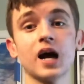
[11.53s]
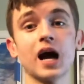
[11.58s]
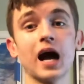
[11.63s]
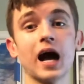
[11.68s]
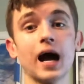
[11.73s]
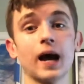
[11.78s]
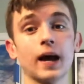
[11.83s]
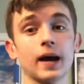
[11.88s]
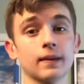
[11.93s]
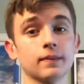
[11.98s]

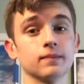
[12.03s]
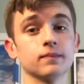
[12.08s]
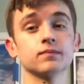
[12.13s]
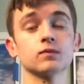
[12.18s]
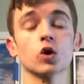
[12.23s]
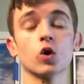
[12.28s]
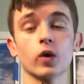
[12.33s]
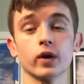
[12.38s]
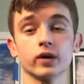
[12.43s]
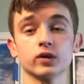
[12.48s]

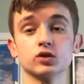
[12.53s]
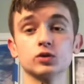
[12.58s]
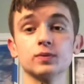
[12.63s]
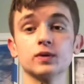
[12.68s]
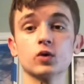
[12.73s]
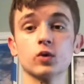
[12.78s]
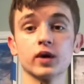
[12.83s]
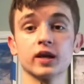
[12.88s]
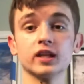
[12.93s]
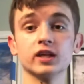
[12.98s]
I'm going to be
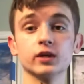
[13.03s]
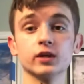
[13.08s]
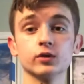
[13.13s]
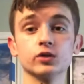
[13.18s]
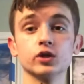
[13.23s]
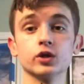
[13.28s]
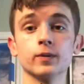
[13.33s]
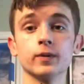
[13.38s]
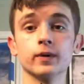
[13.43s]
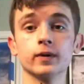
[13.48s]
quitting
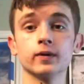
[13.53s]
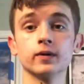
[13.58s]
YouTube.